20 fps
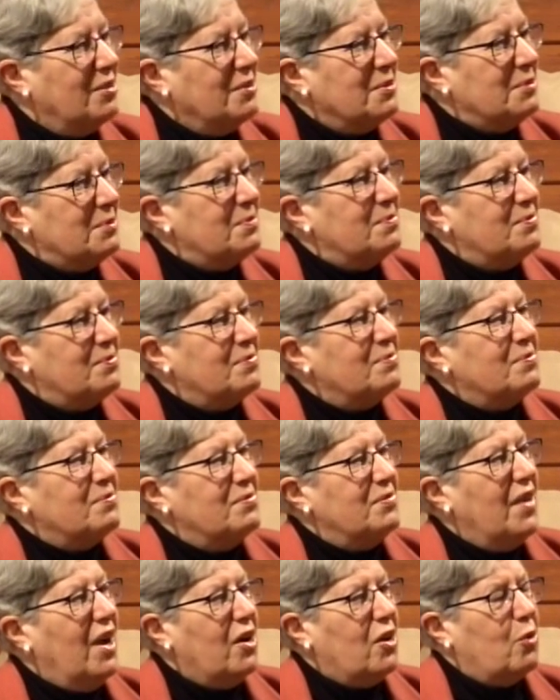Okay, so
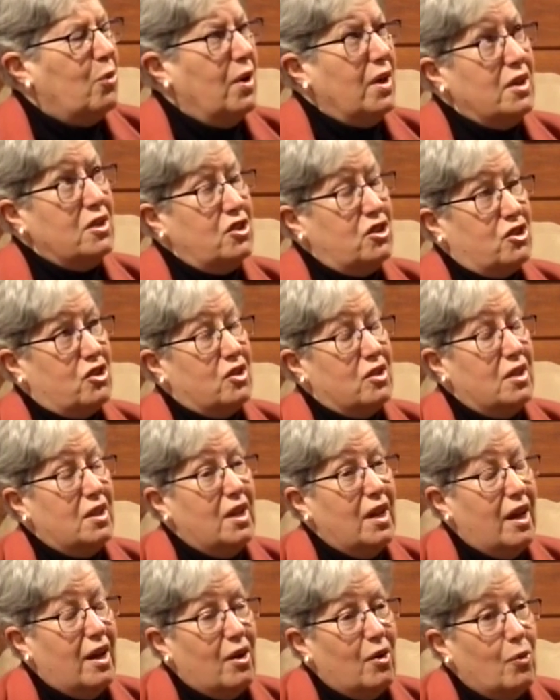not quite sure
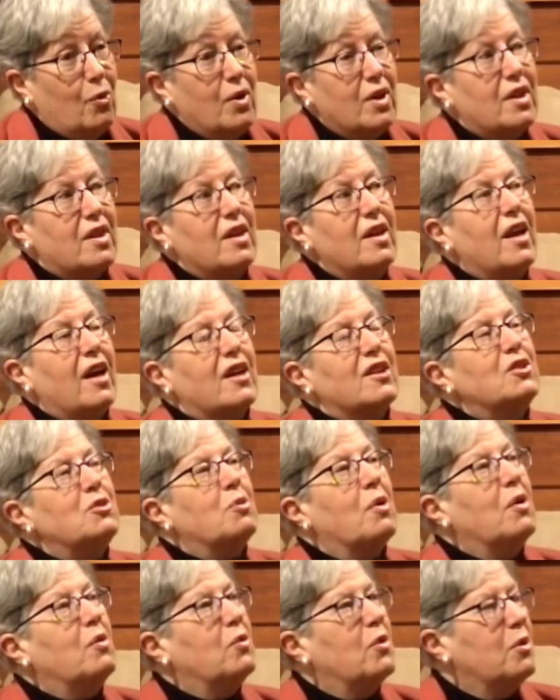yet what the next
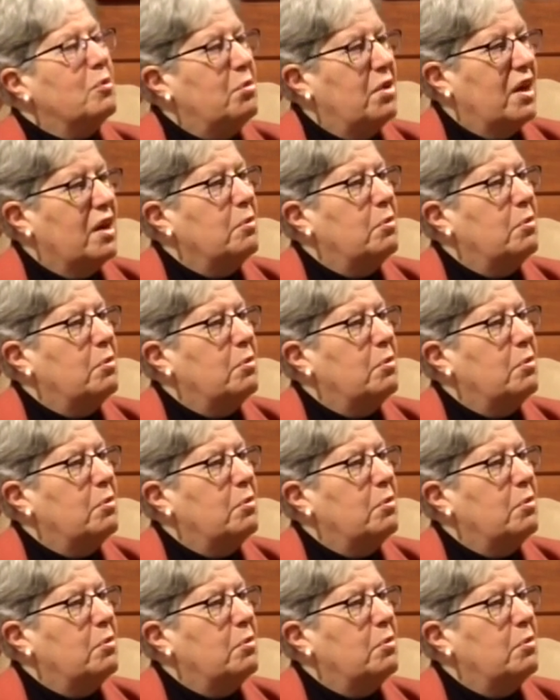one will be,